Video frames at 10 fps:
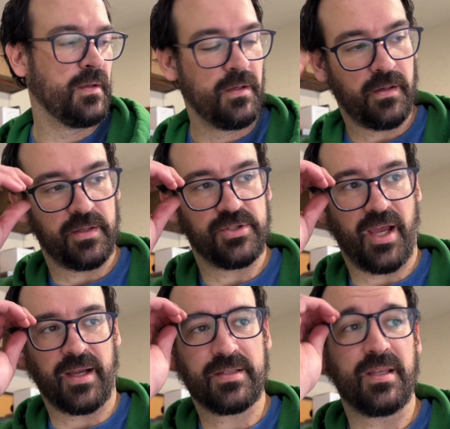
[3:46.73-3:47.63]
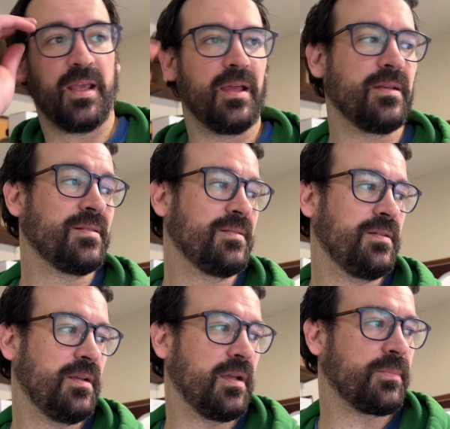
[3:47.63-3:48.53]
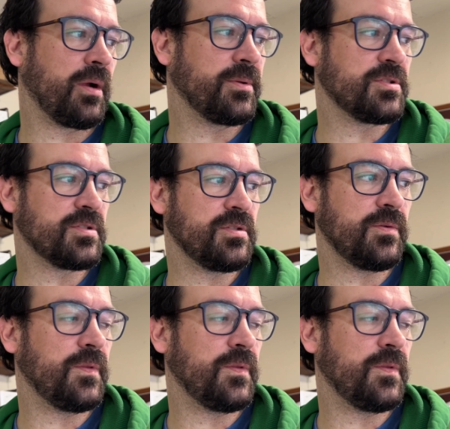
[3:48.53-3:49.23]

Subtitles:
a jack stand, and probably just do